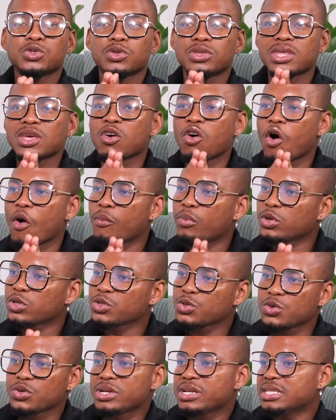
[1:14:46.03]
you think
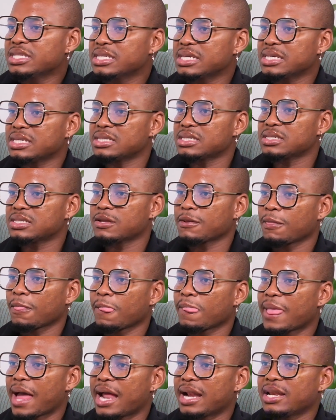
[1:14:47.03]
opportunities
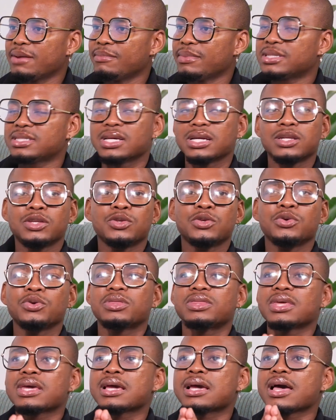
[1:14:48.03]
are limited. You
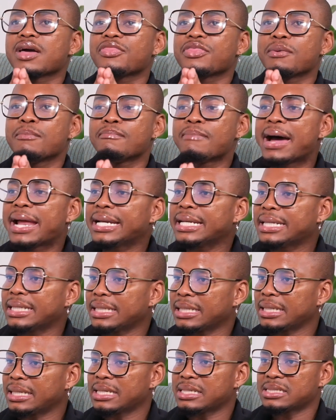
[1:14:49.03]
think the
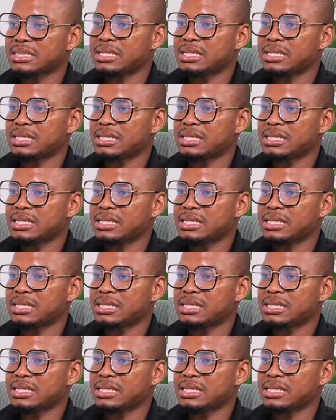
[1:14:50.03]
money is